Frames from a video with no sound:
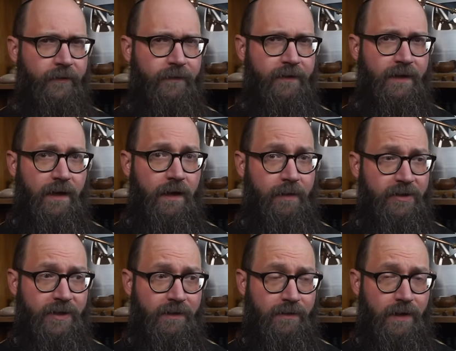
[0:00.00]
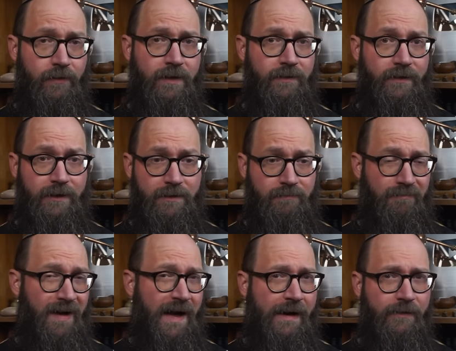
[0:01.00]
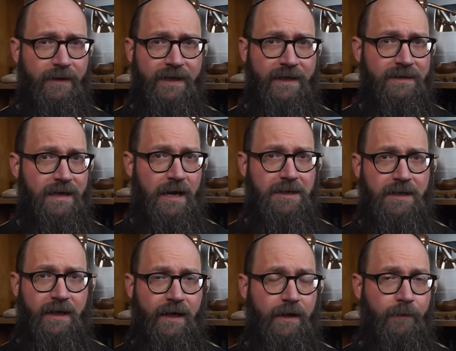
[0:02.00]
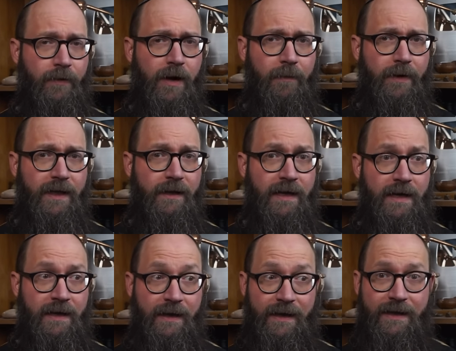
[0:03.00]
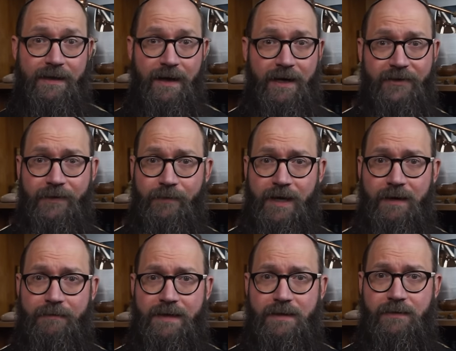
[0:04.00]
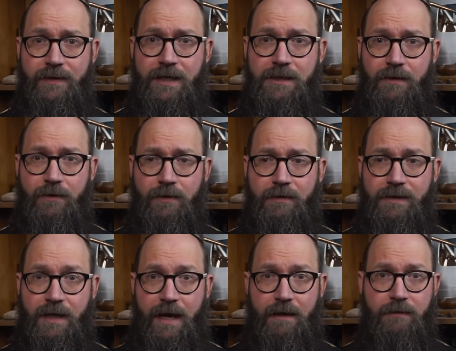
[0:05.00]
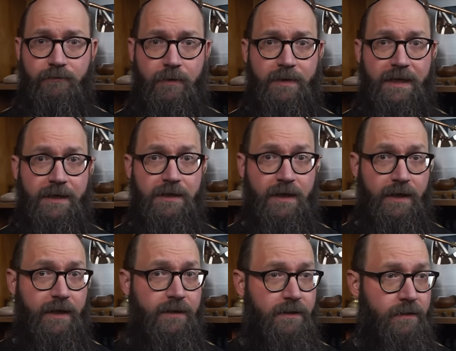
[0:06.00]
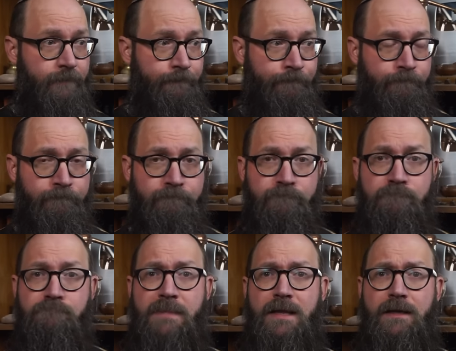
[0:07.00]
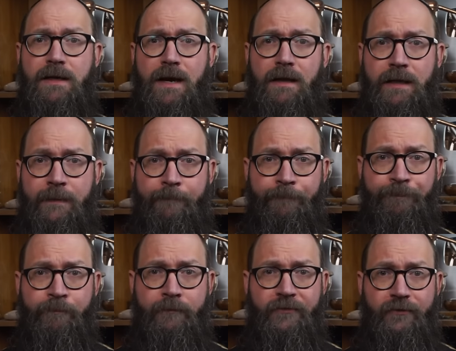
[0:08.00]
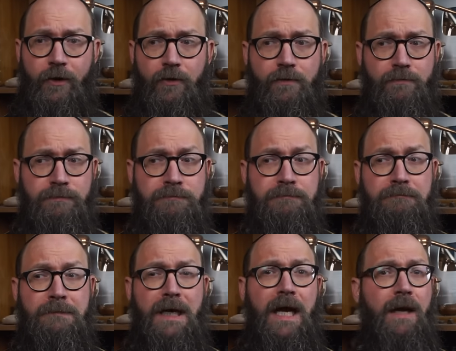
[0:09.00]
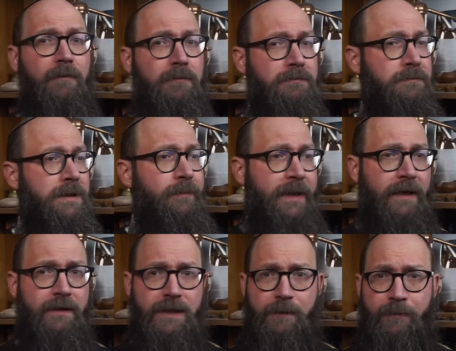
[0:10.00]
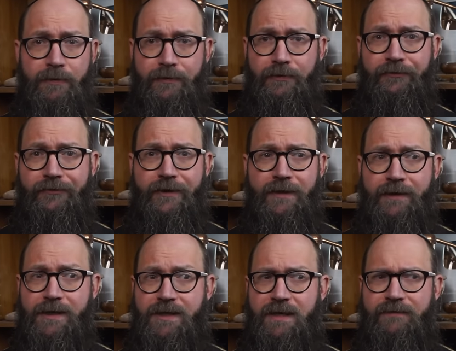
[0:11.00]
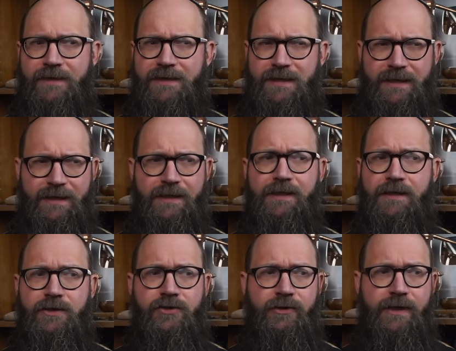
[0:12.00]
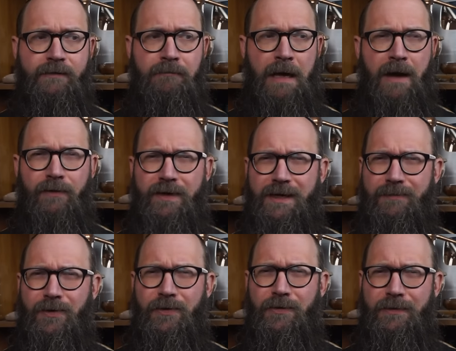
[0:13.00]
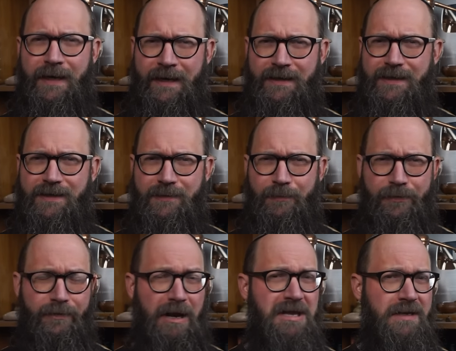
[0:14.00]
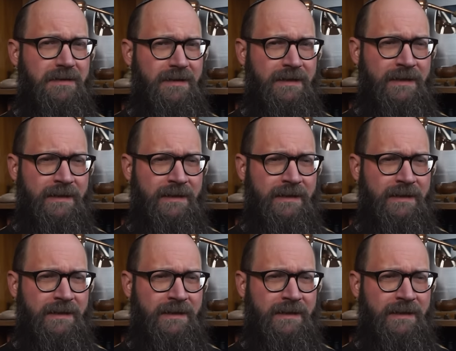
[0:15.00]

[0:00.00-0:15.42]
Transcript: of the time actually noted this mildly intoxicating property and actually recommended these herbs as remedies against melancholy. So I'm apparently producing a 17th century alchemical antidepressant.